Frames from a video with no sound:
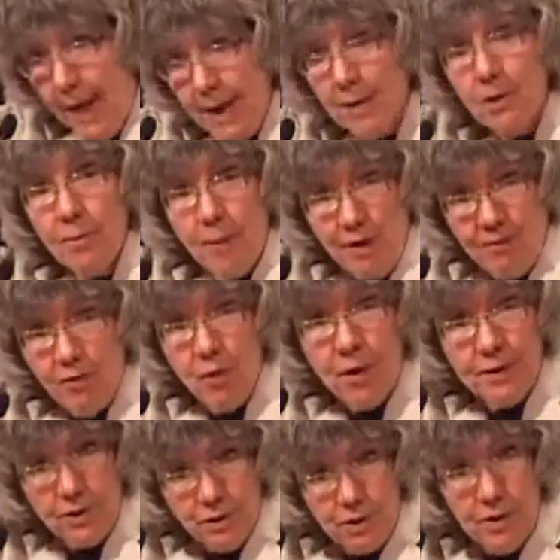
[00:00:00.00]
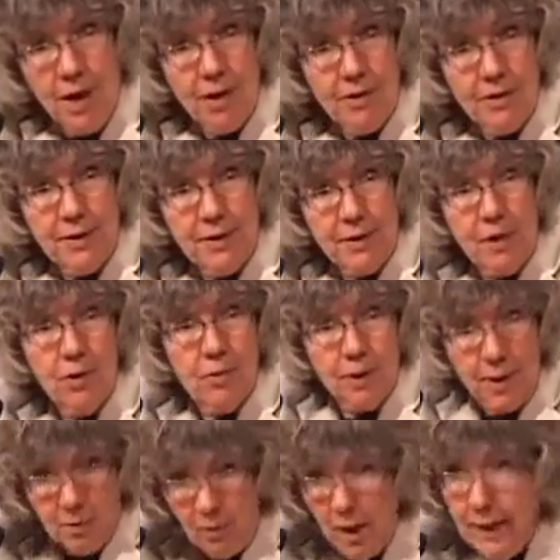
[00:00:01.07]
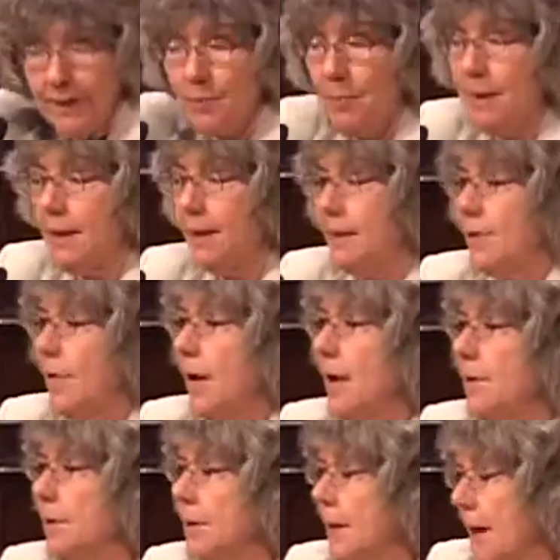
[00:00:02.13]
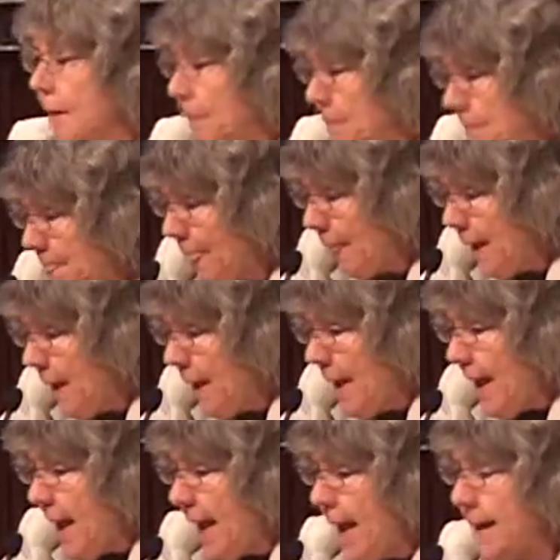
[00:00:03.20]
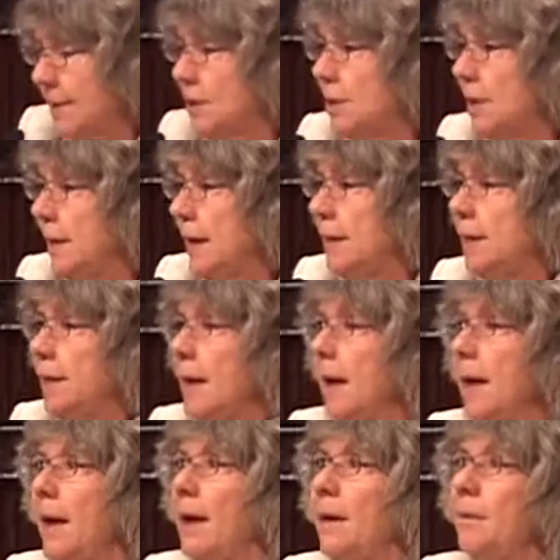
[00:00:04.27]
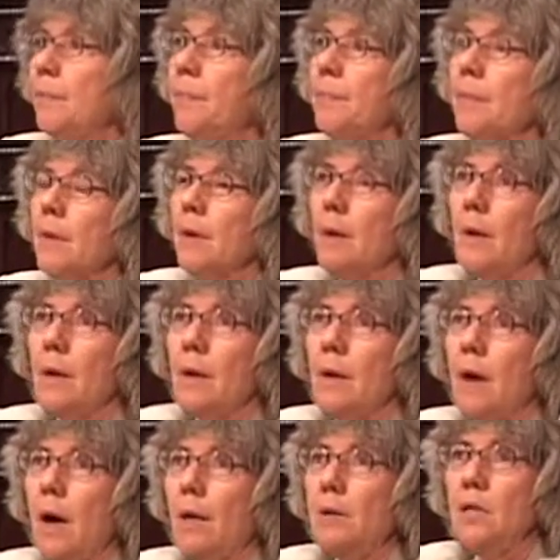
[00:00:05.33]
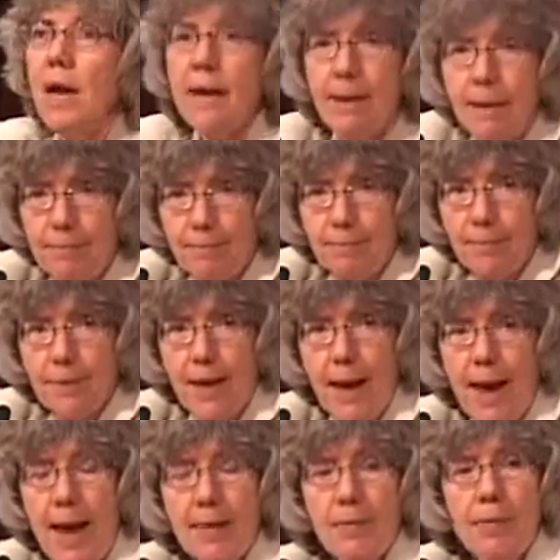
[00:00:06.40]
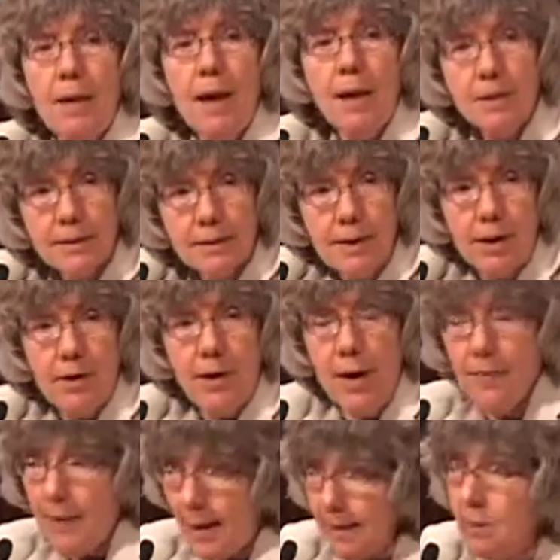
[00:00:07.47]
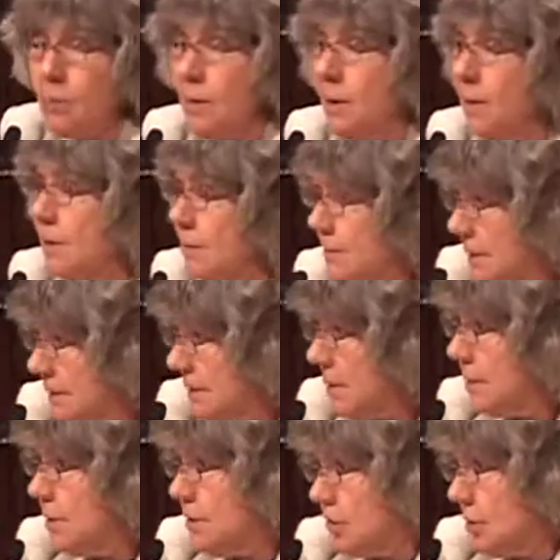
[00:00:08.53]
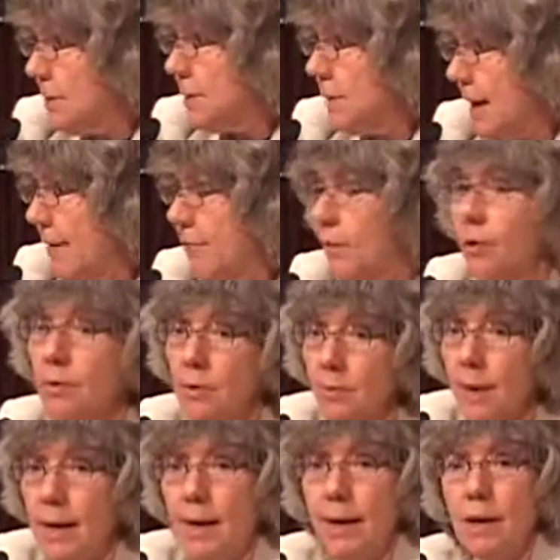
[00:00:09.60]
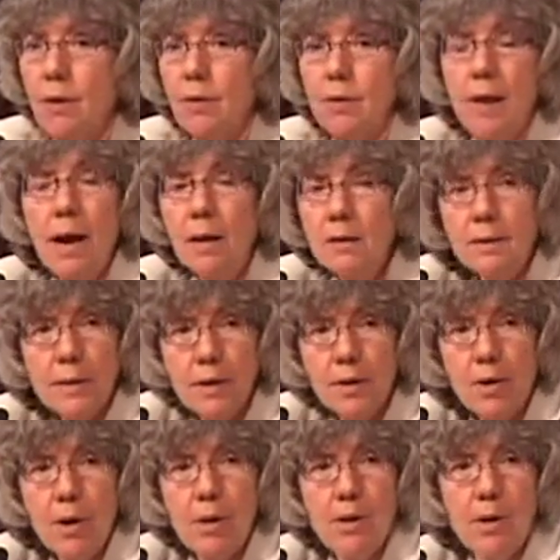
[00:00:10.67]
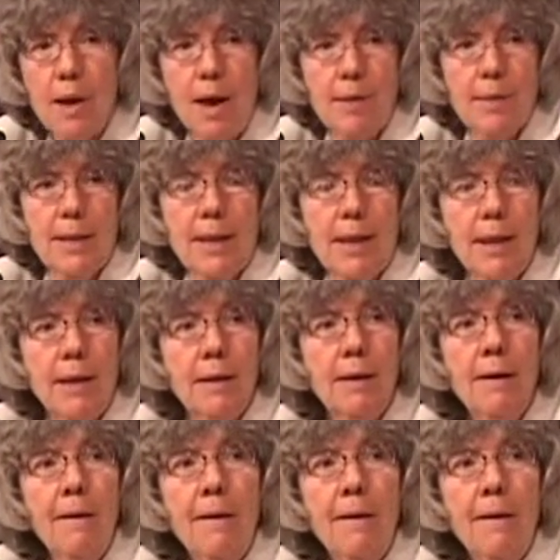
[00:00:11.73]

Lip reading: actually about 4 inches taller than she really was because of her hairstyle. And she needed a checkup at the health center, and that's one of those institutions I've learned about. I go to the health center all the time in Lincoln,